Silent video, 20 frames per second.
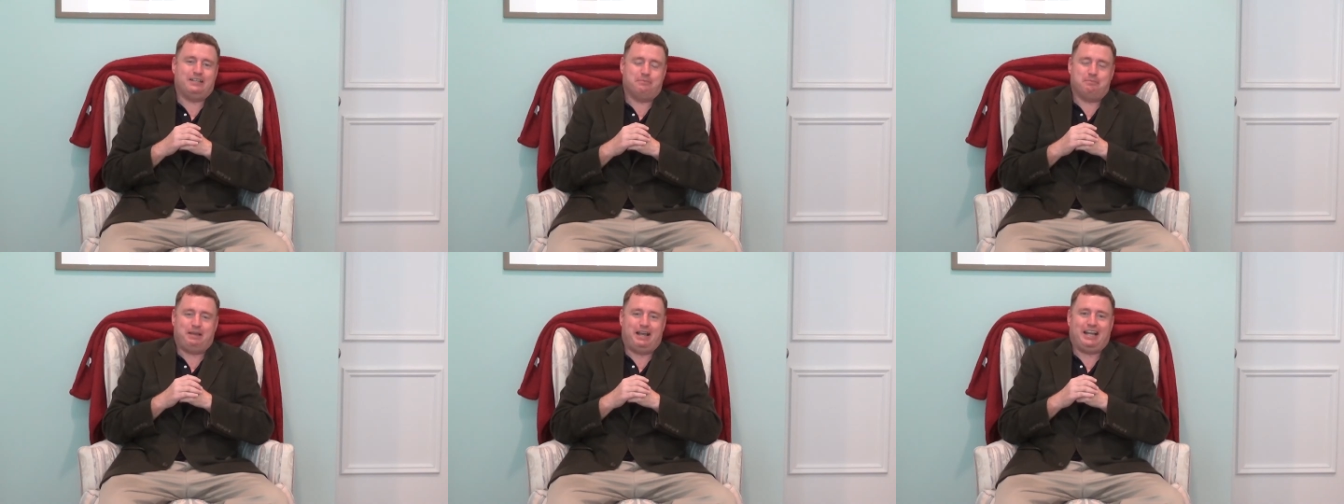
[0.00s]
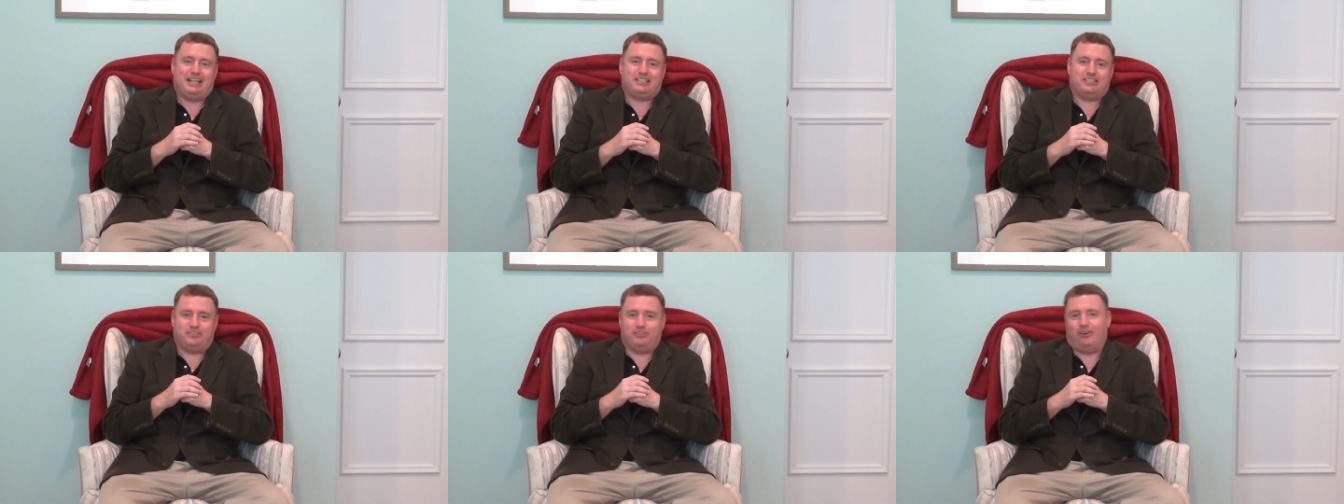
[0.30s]
the
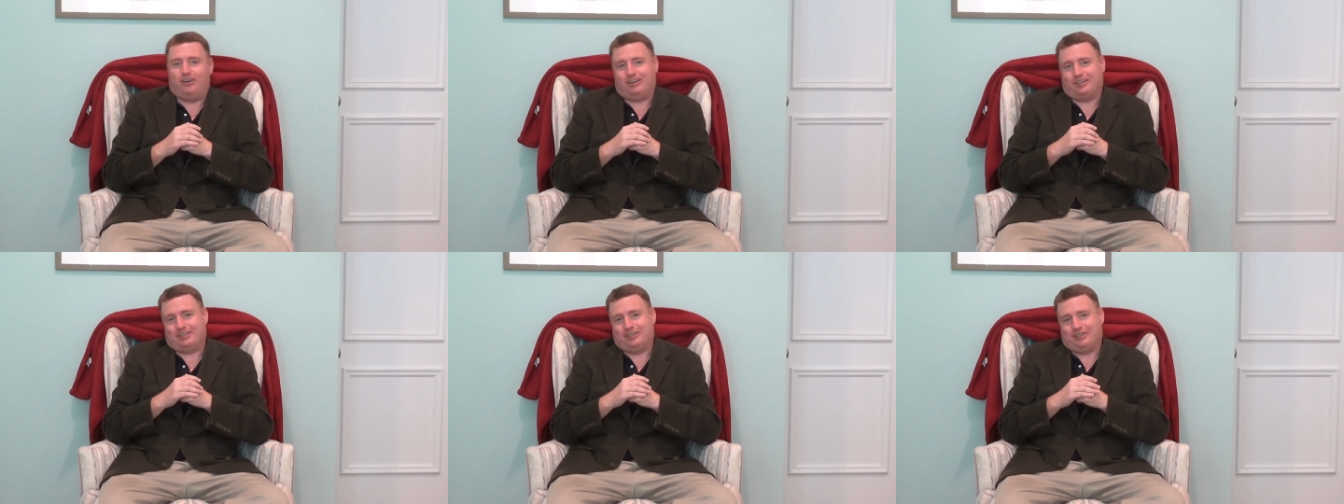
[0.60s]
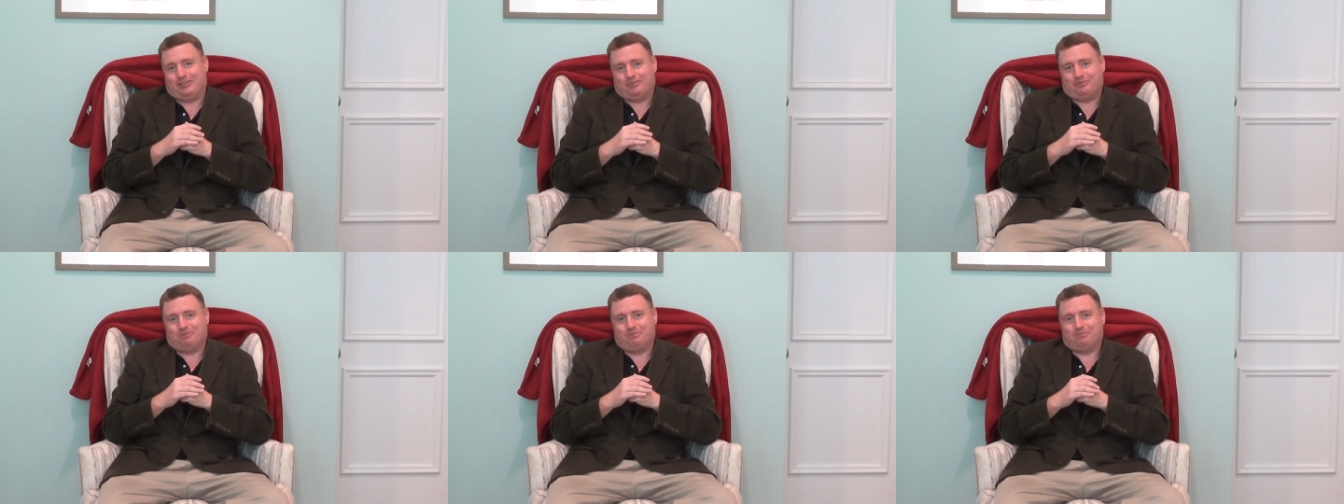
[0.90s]
masked stalker.
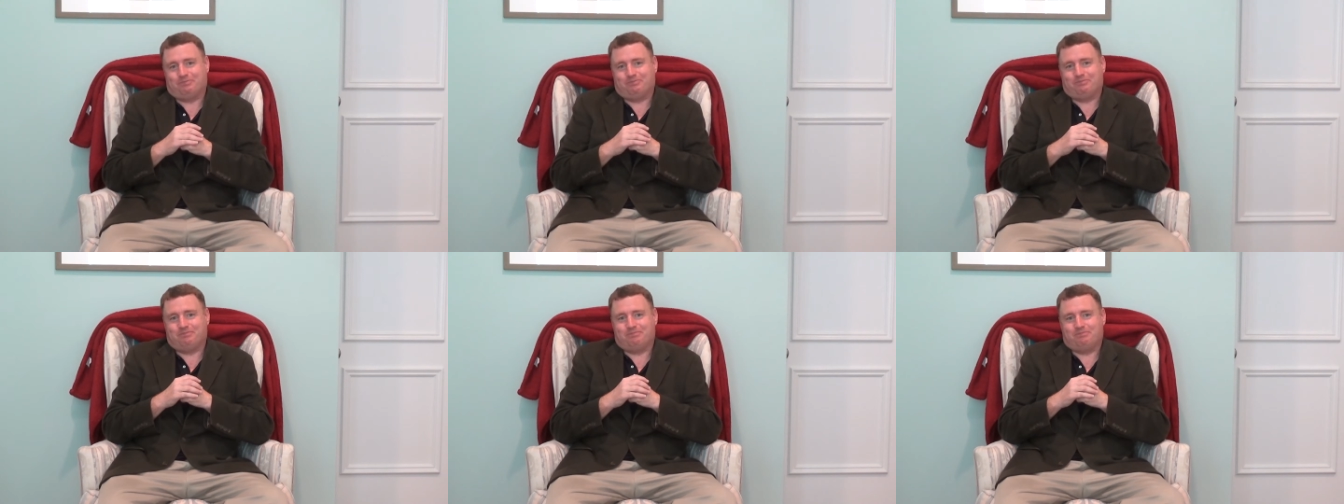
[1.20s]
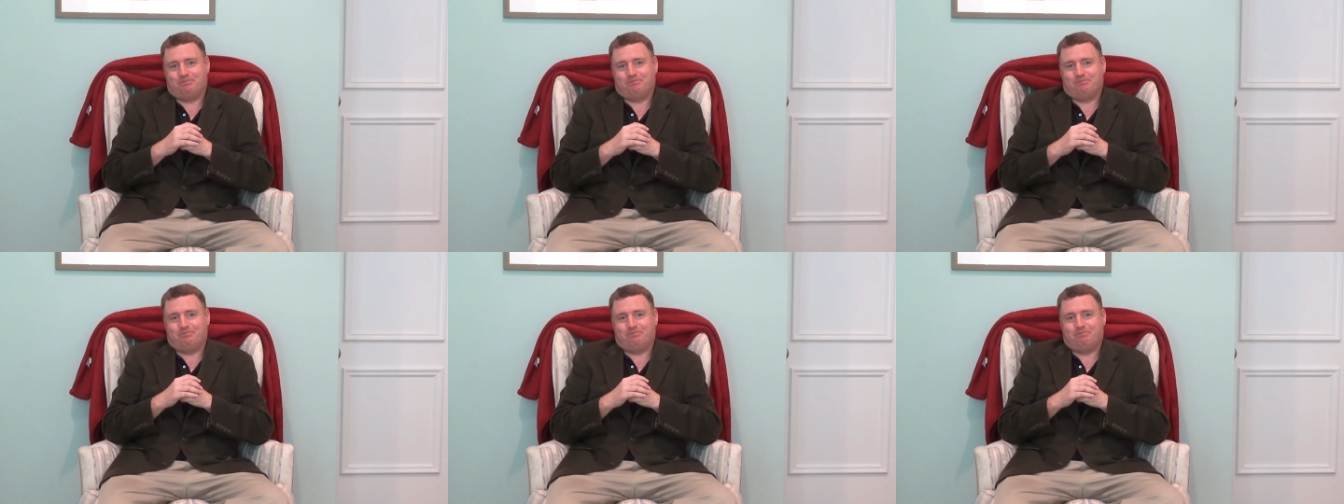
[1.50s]

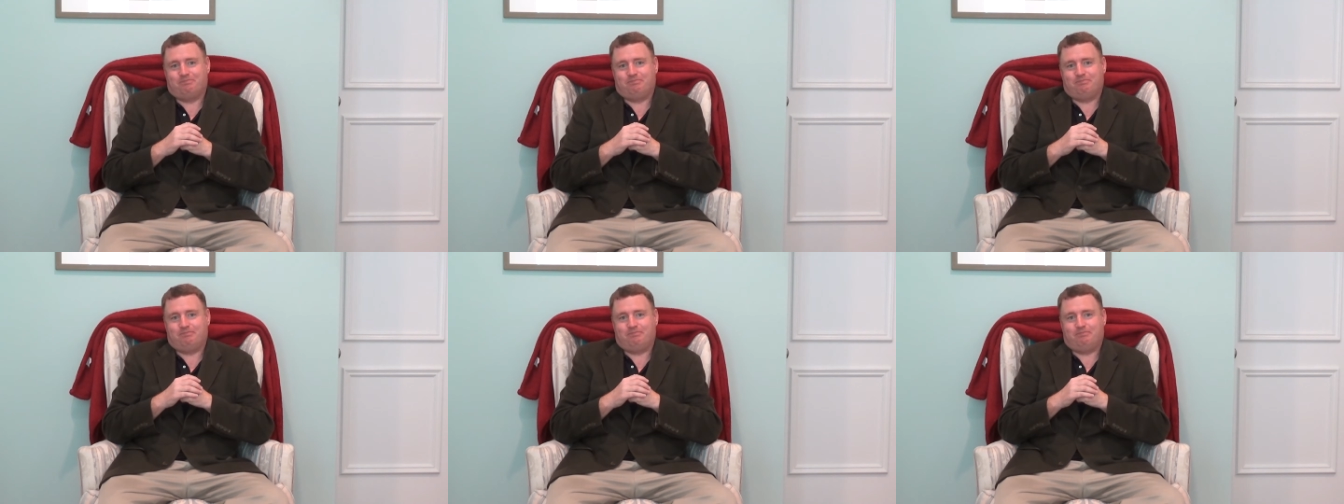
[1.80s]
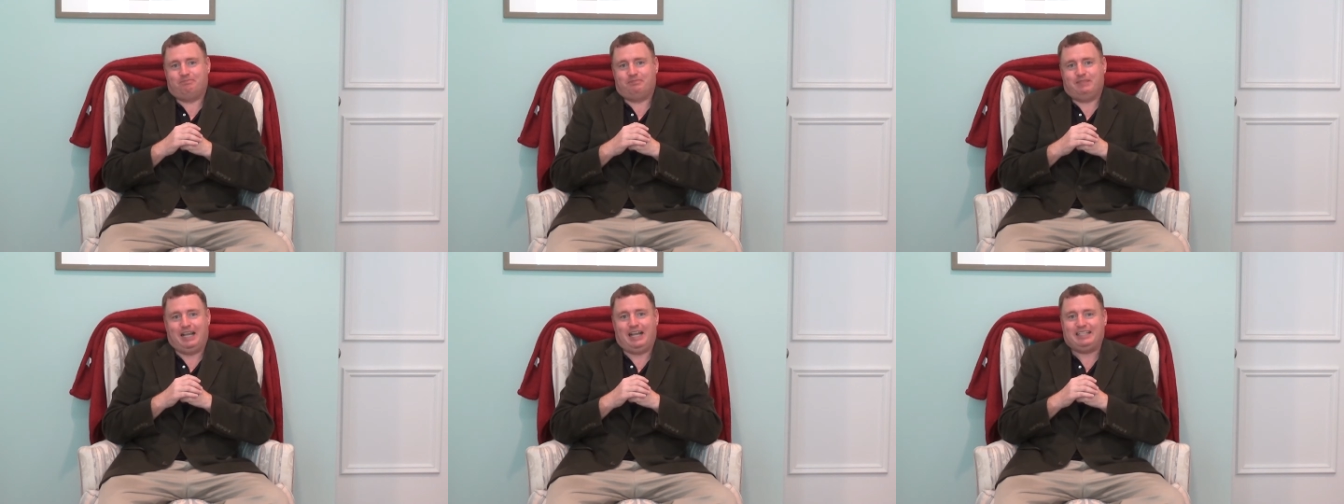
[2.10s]

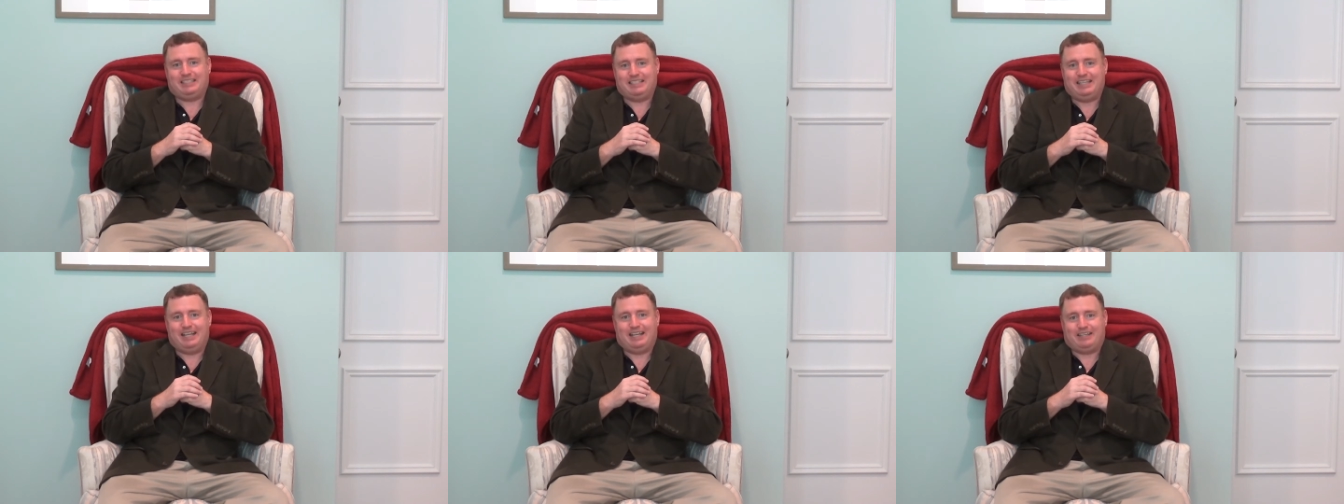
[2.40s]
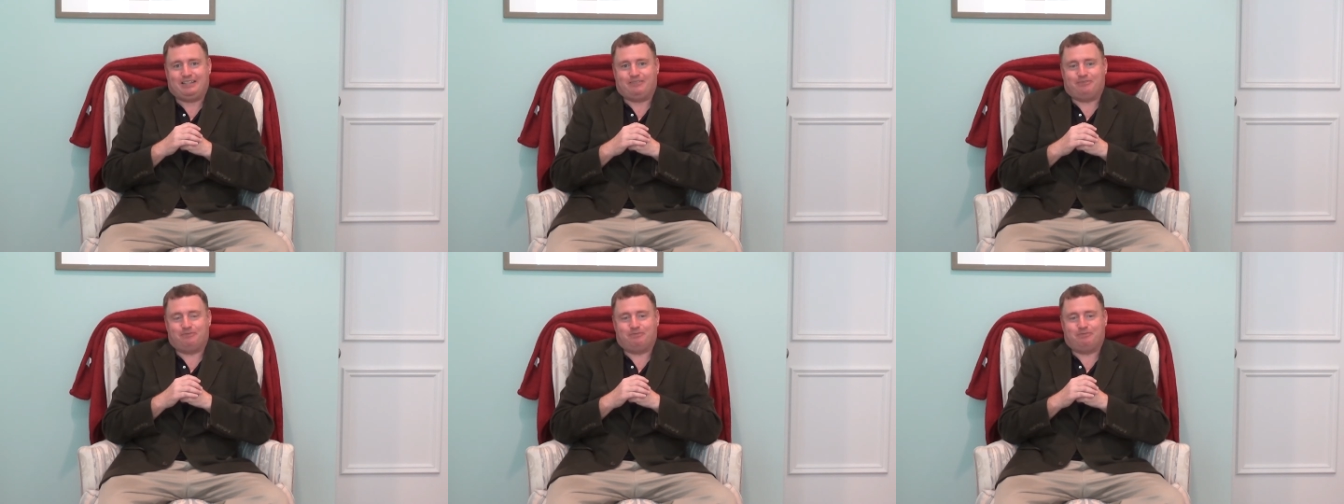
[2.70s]
That's it.